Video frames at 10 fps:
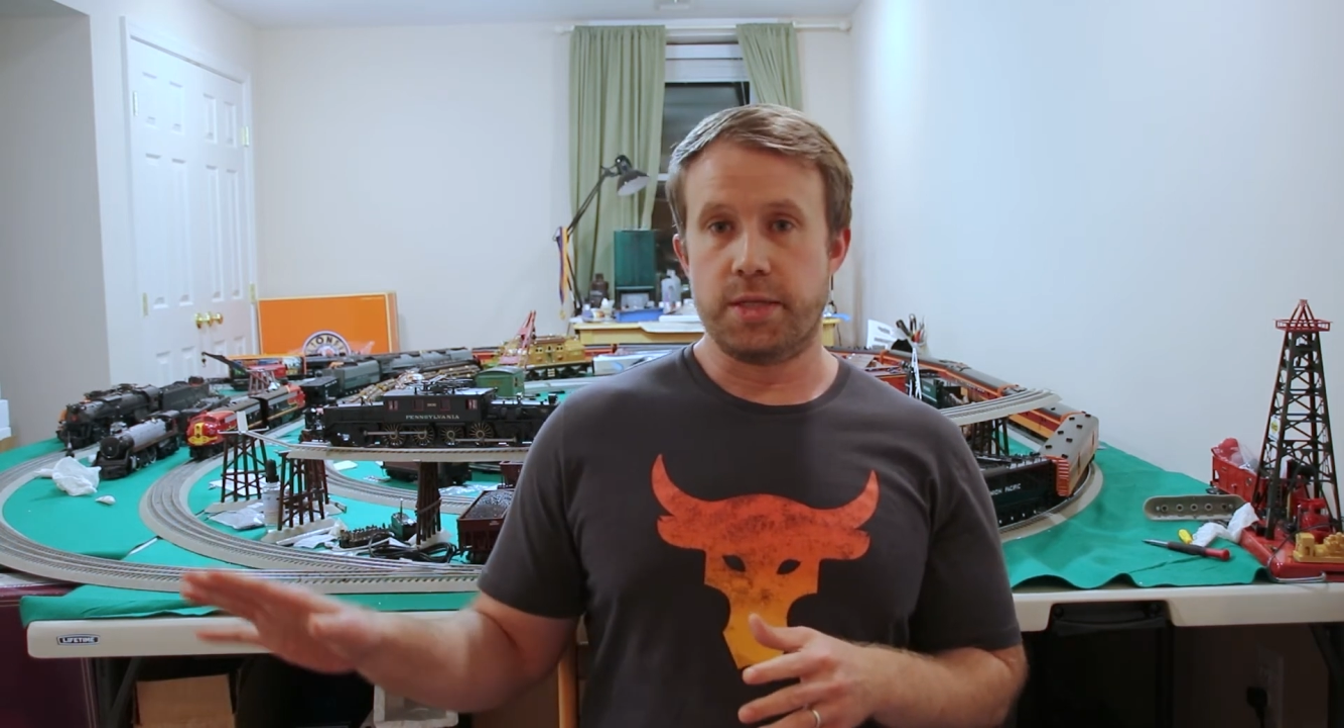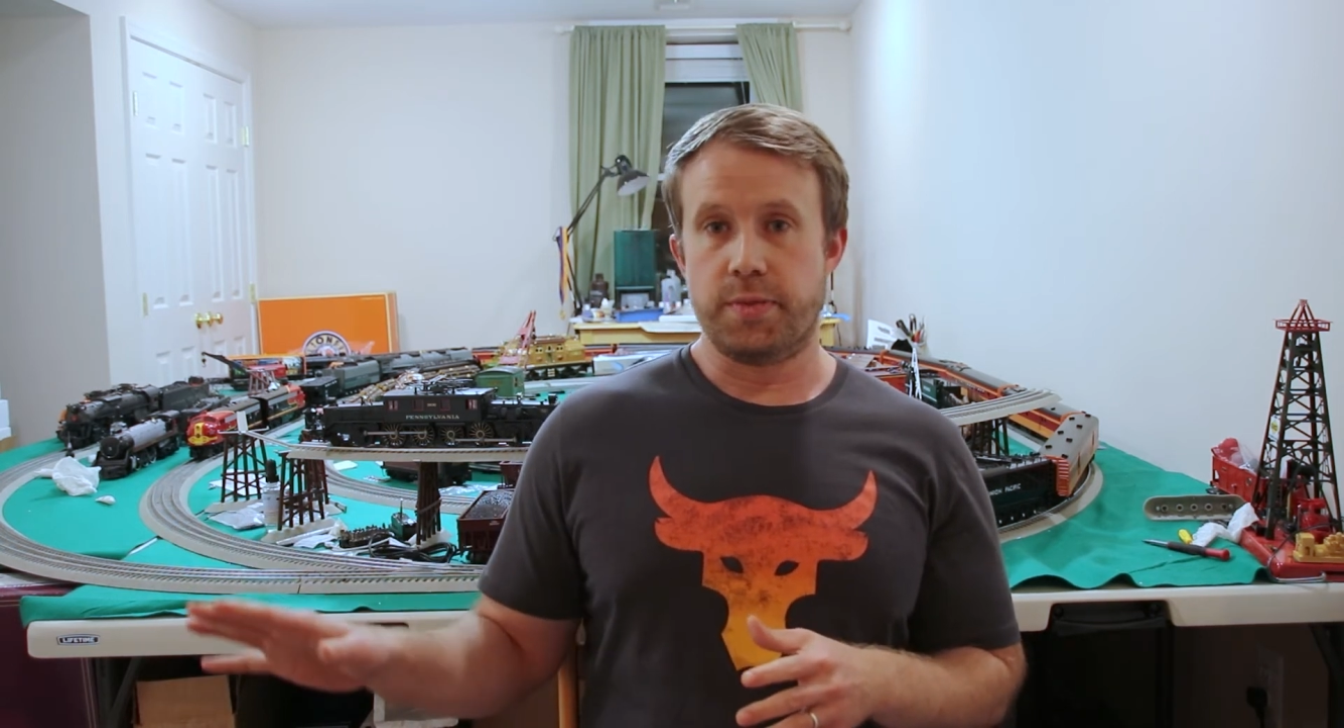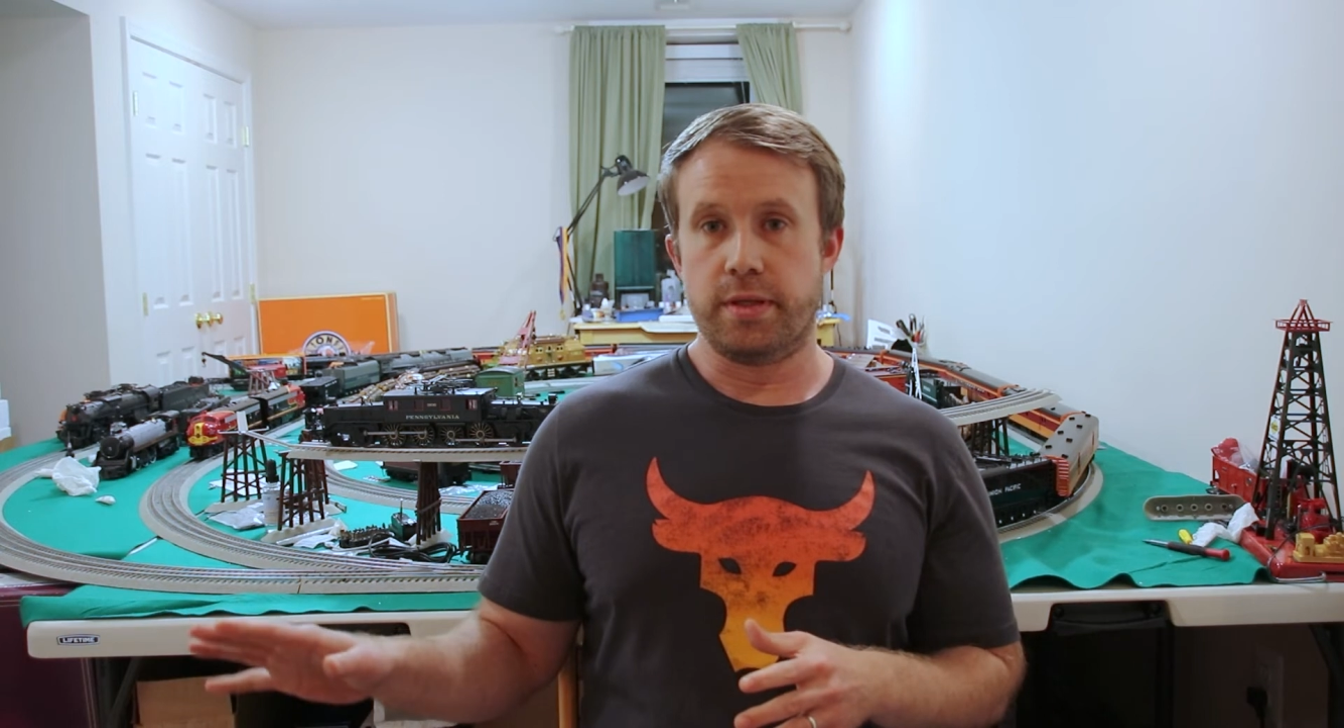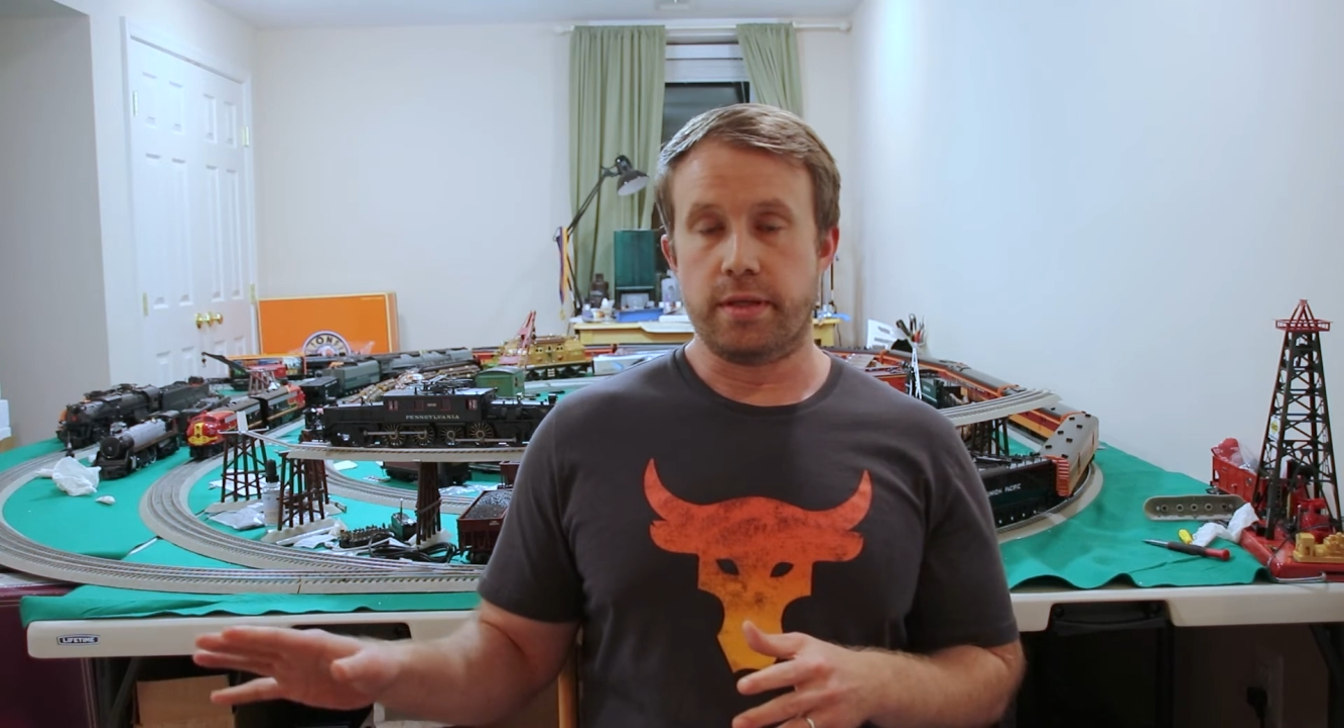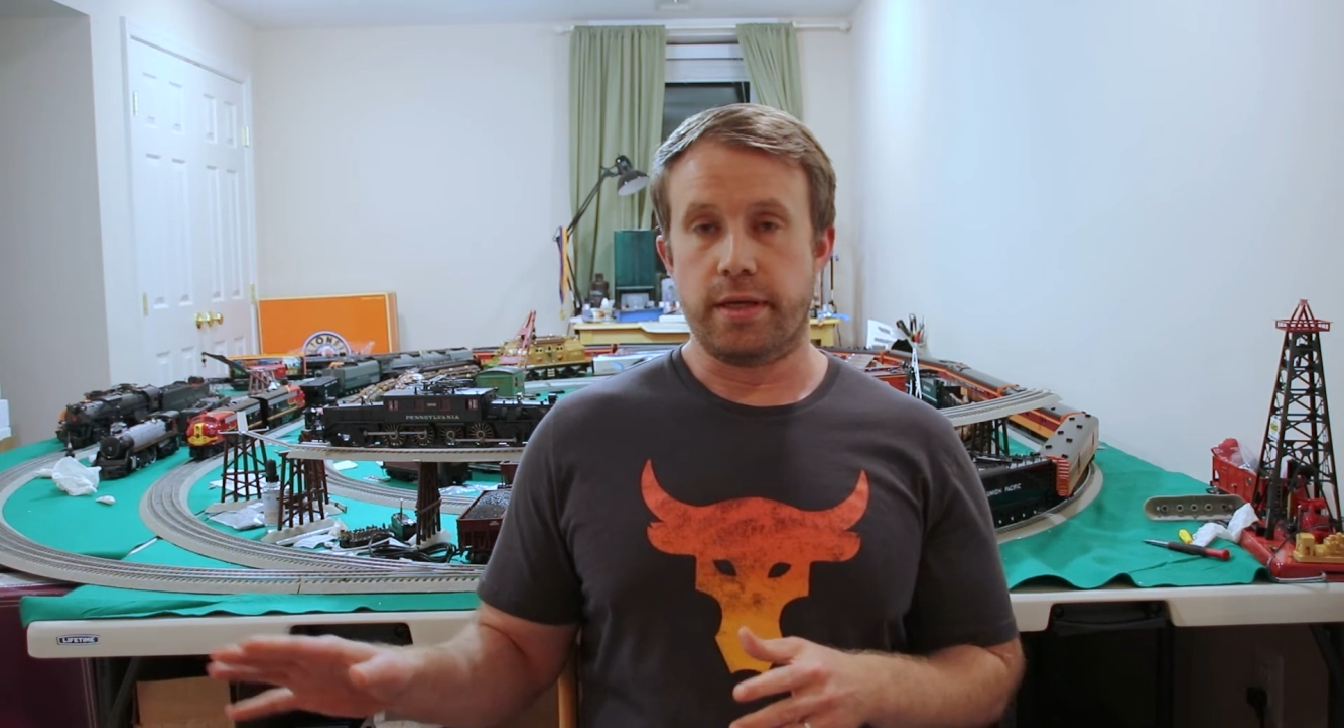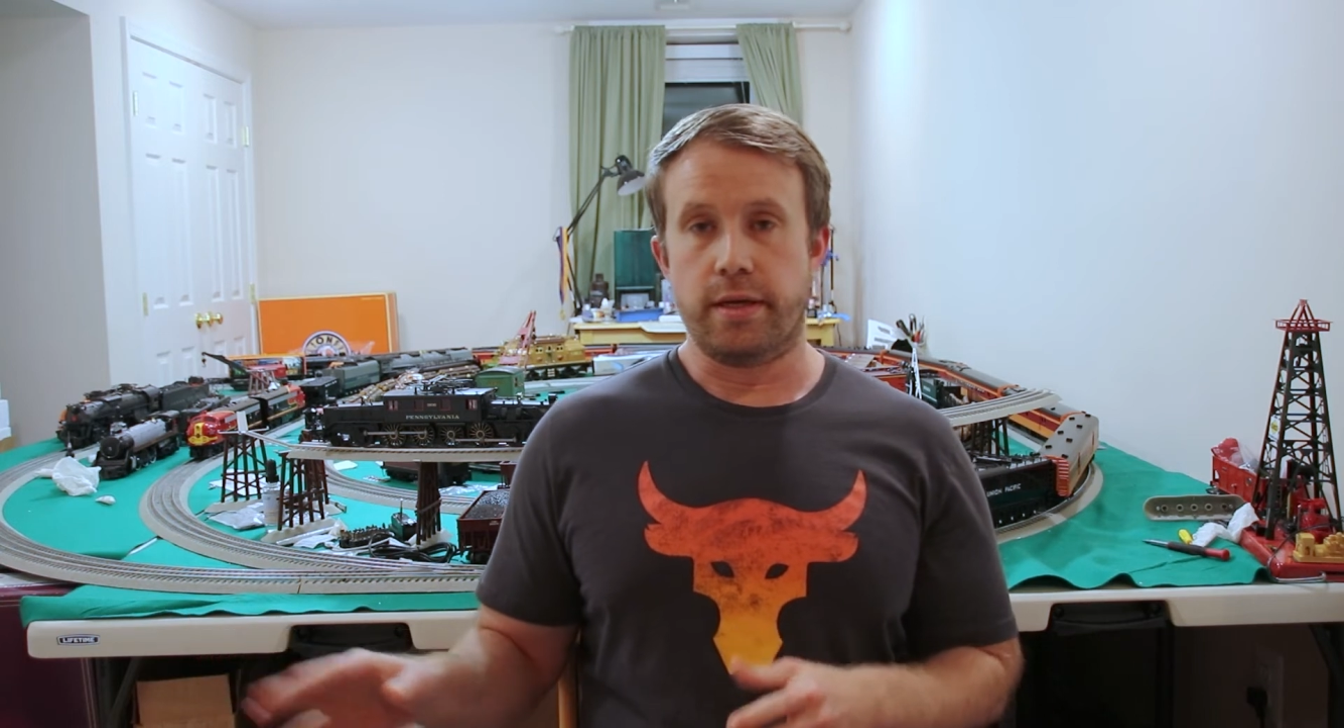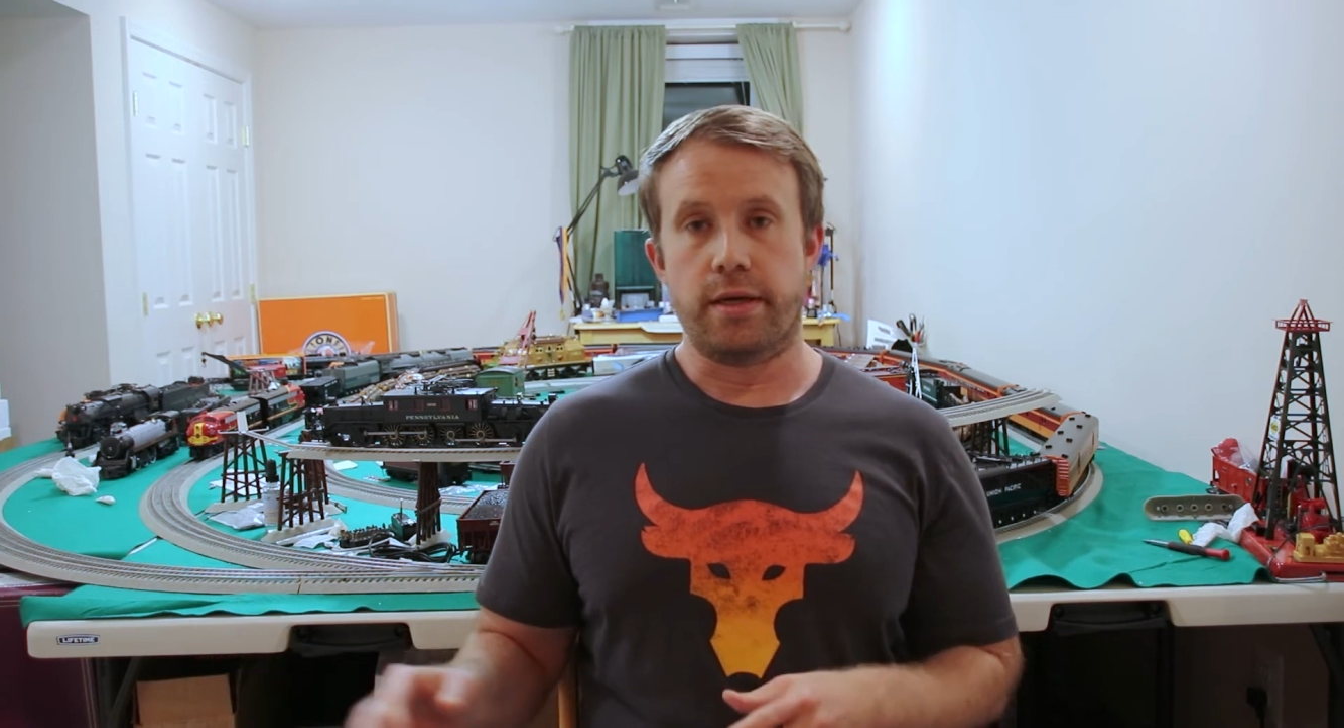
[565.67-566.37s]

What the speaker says: has been delayed.